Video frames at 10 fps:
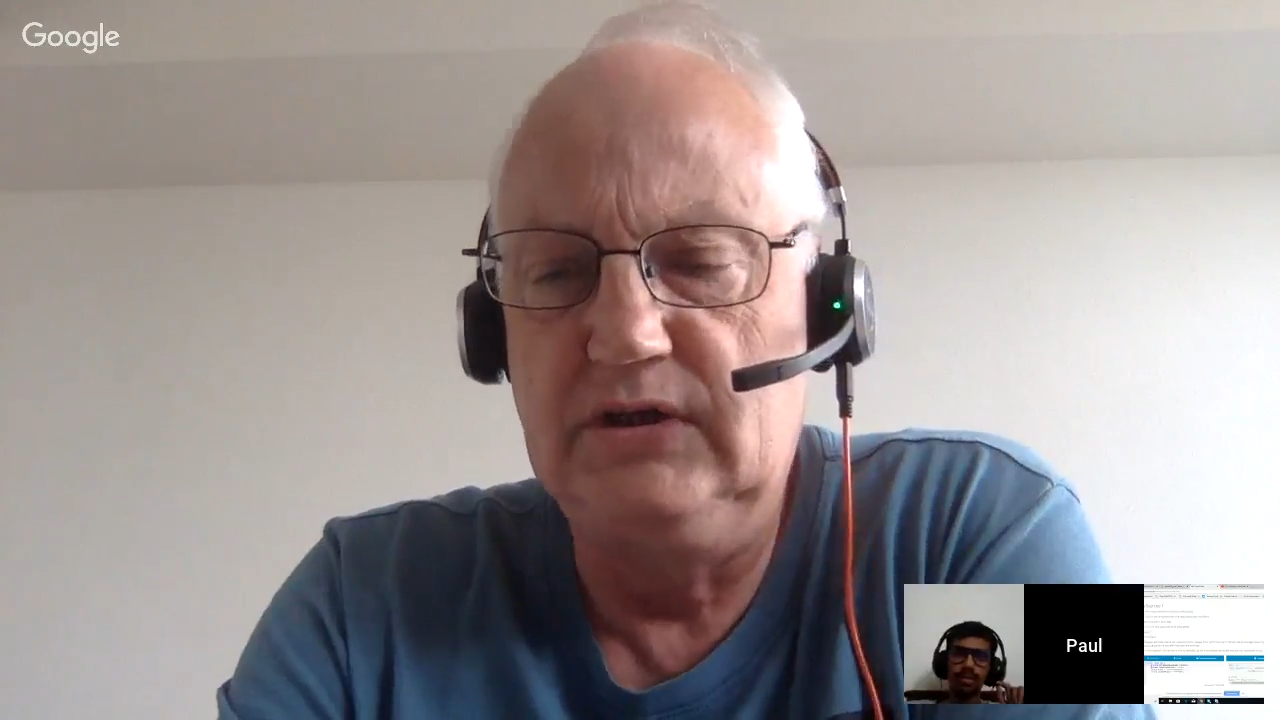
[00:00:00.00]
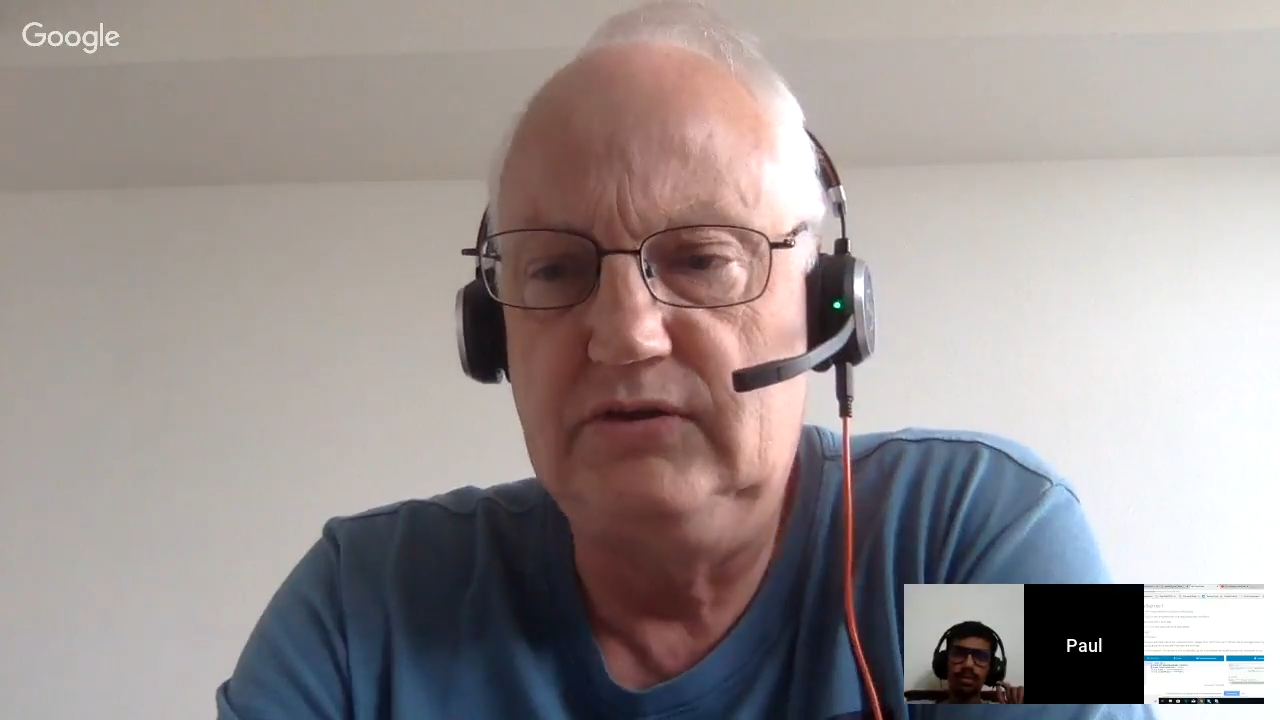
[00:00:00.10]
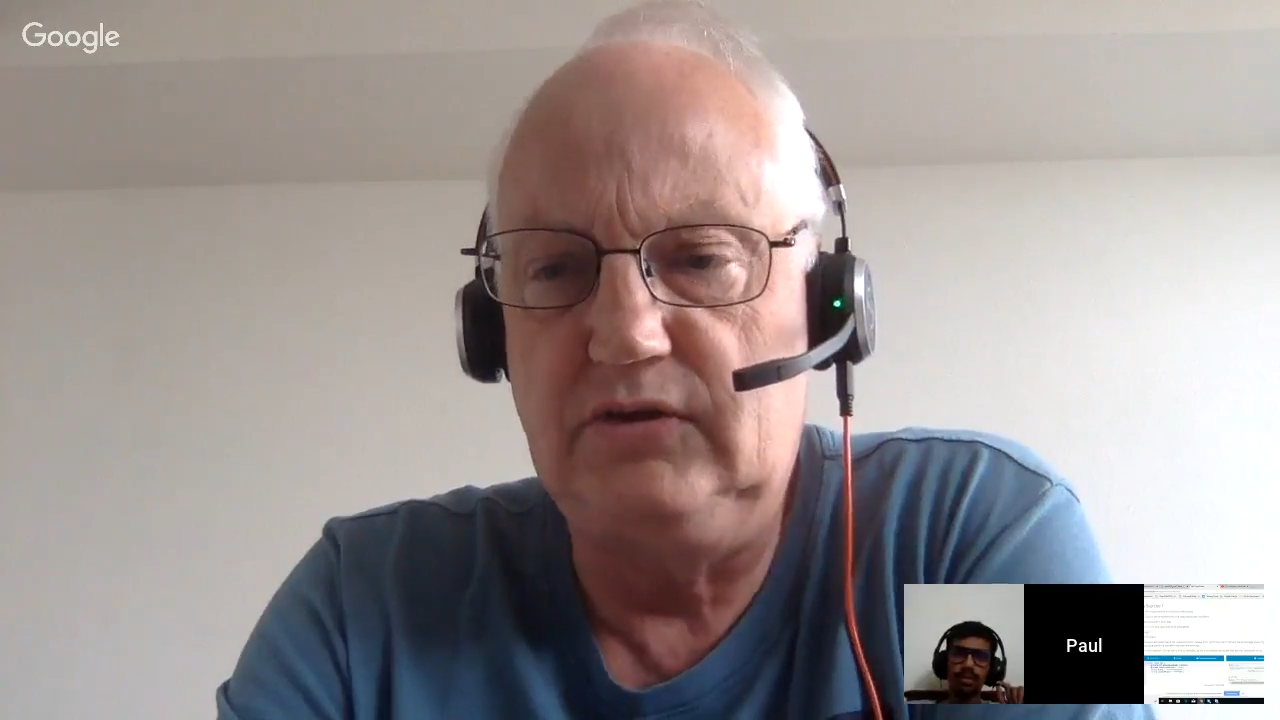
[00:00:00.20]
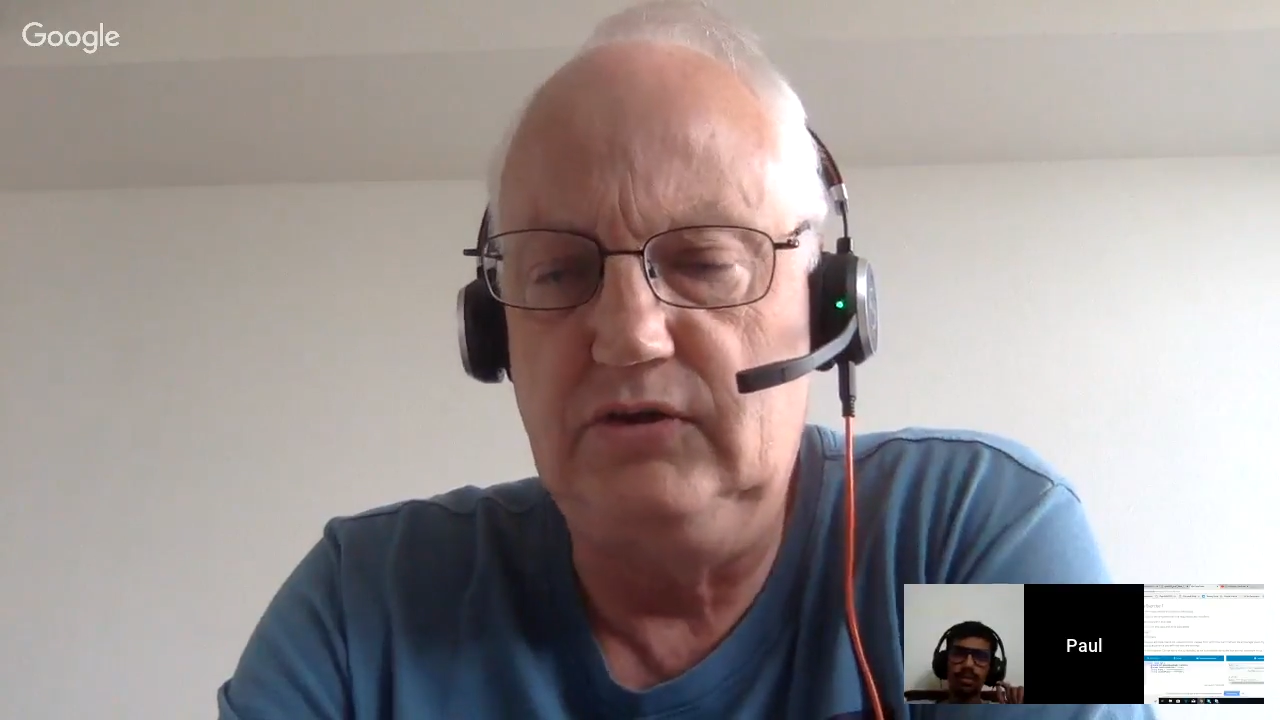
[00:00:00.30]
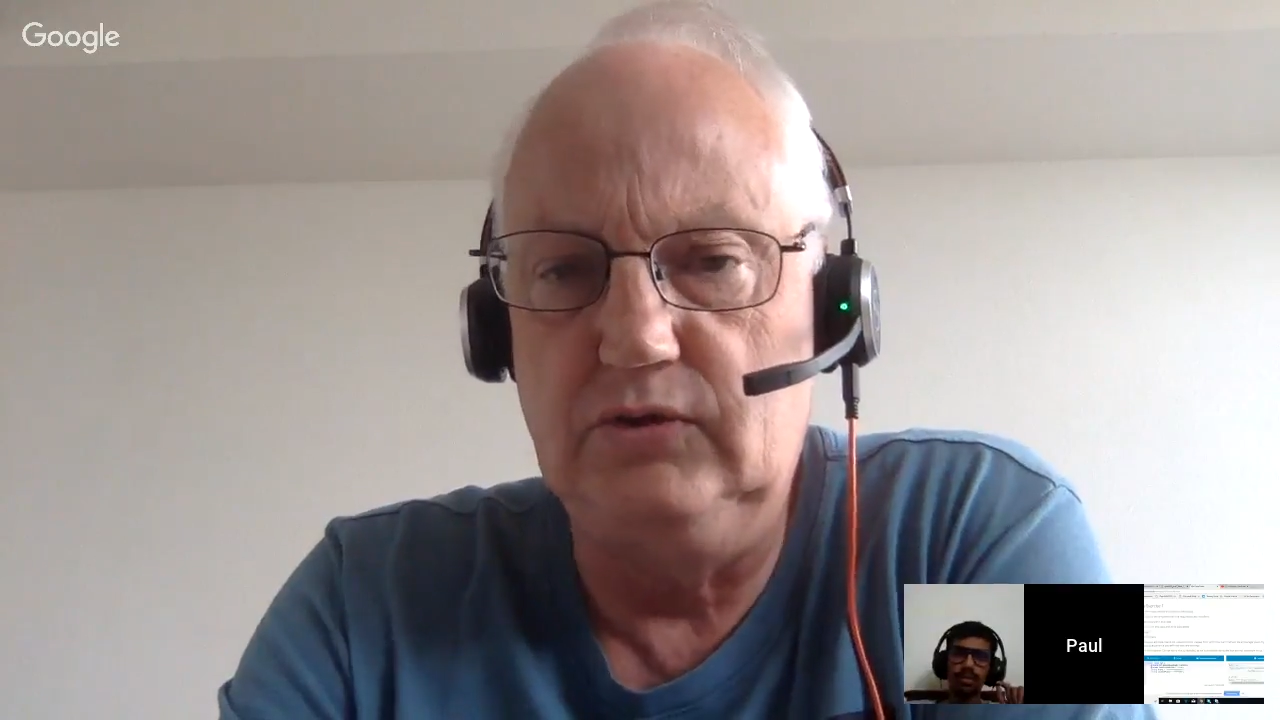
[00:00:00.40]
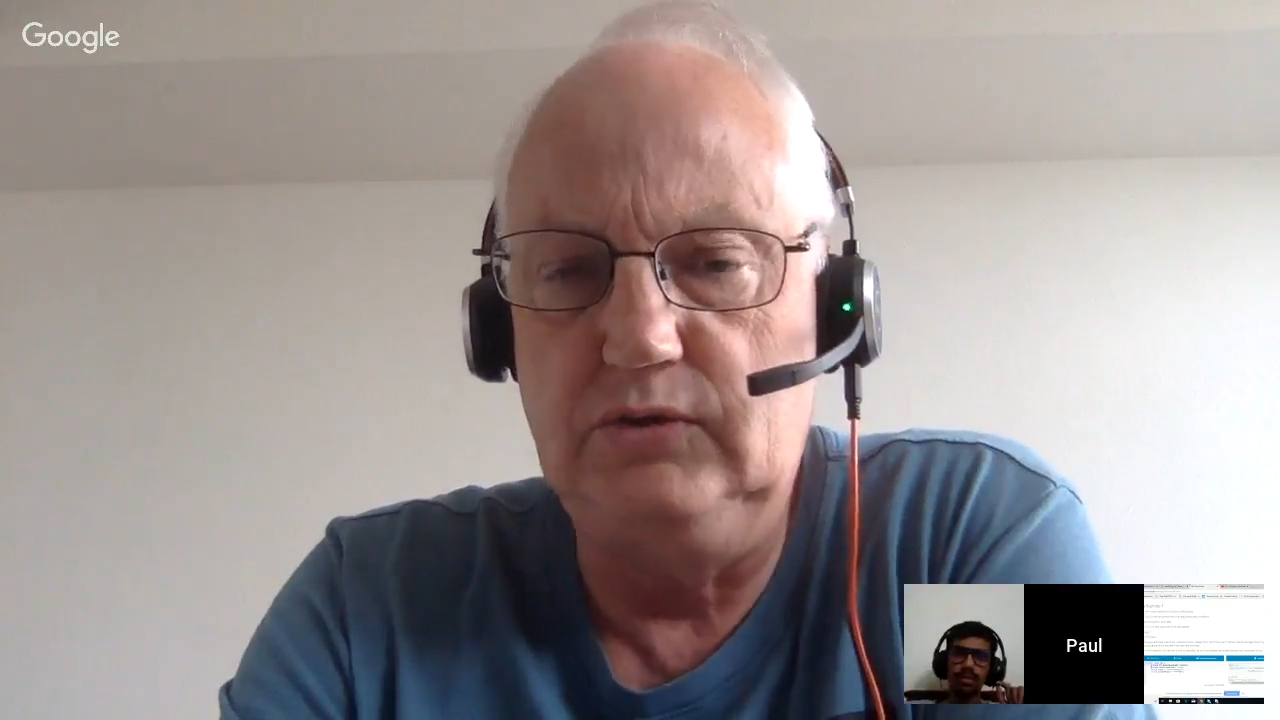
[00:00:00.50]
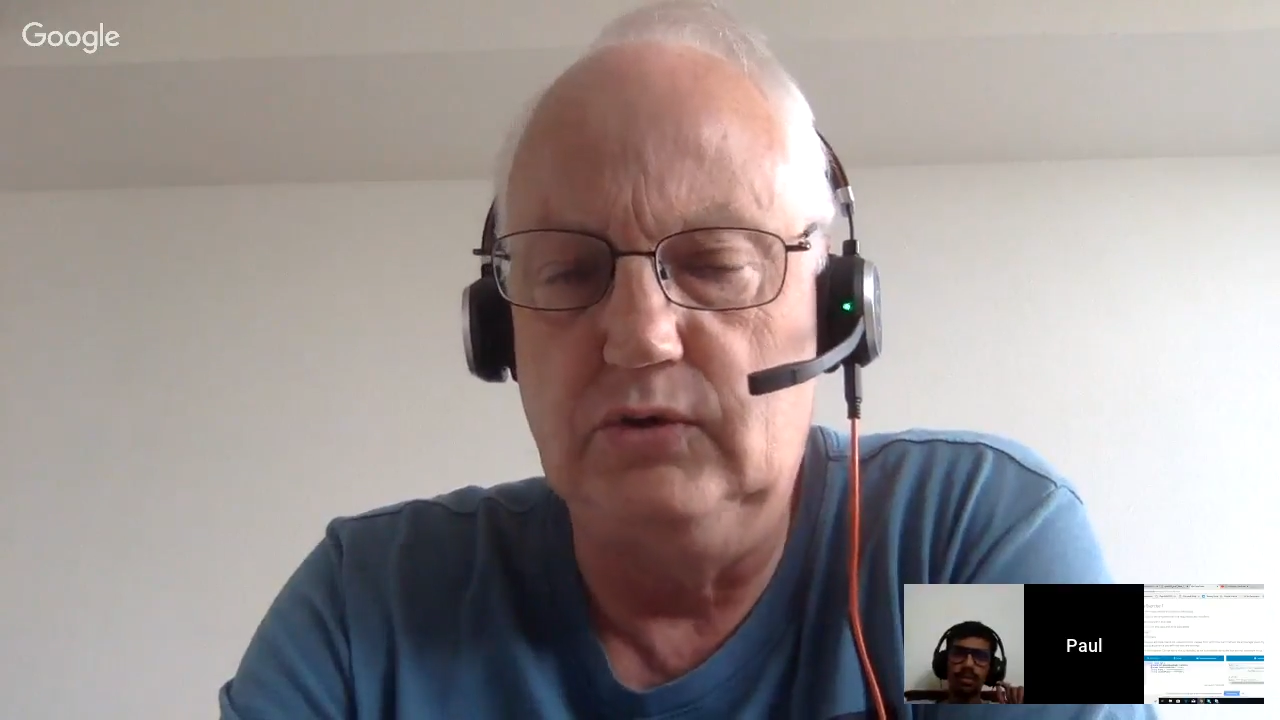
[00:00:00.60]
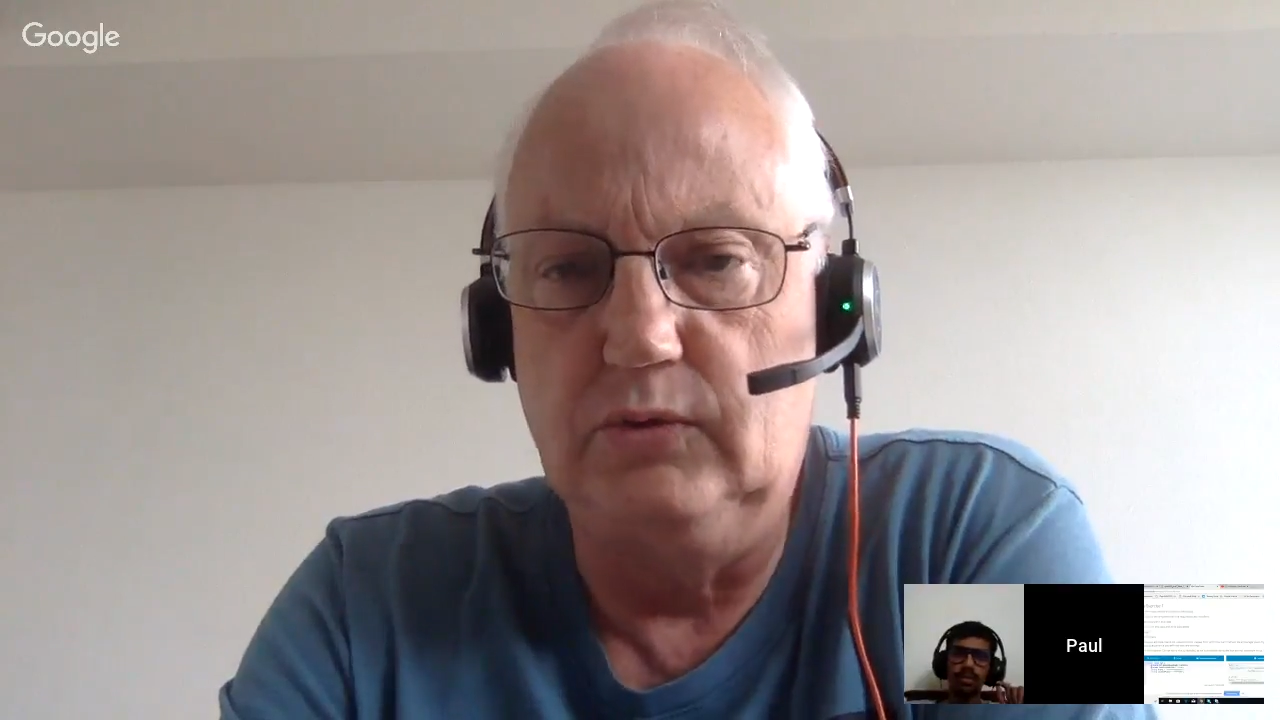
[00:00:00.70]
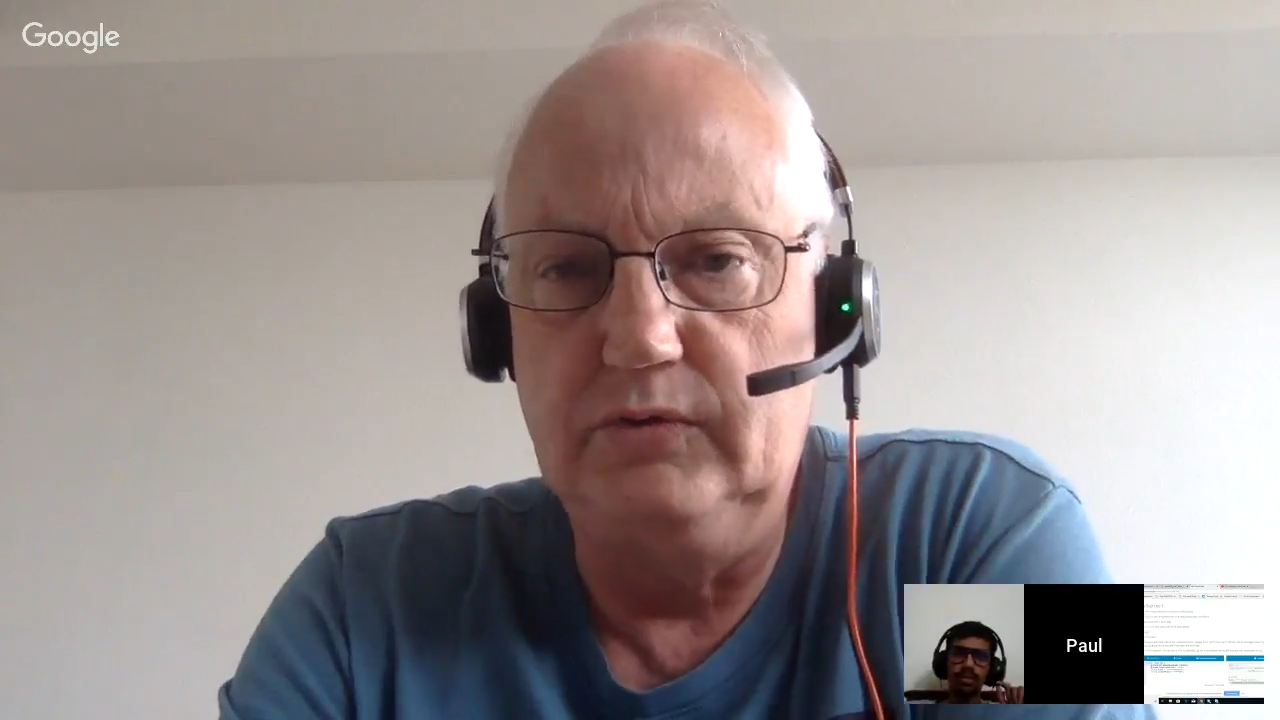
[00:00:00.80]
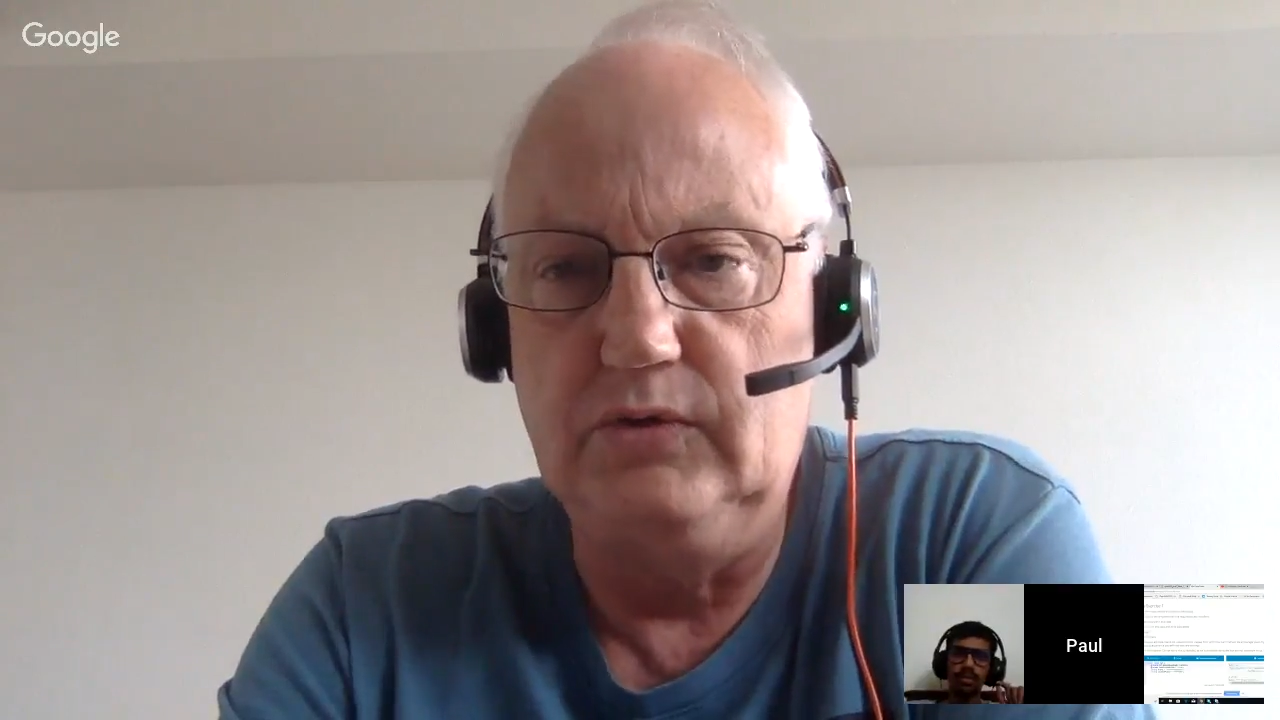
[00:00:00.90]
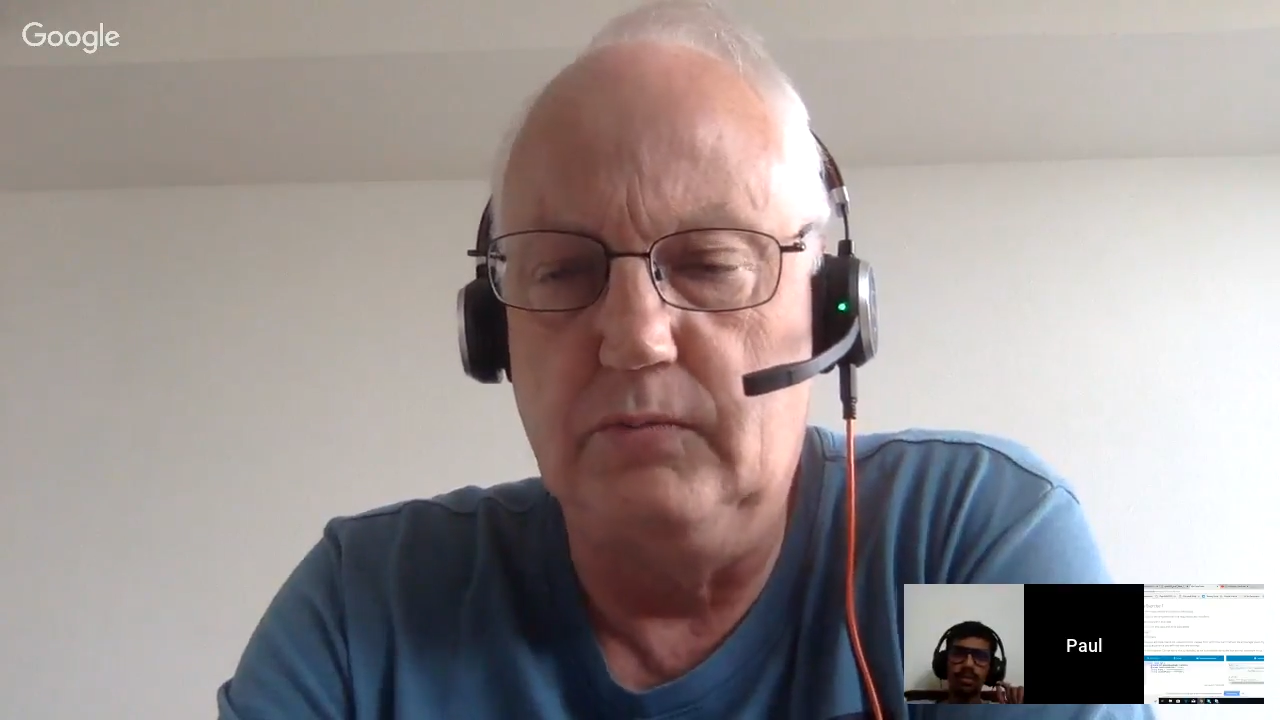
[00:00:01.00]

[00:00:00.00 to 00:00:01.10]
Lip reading: So your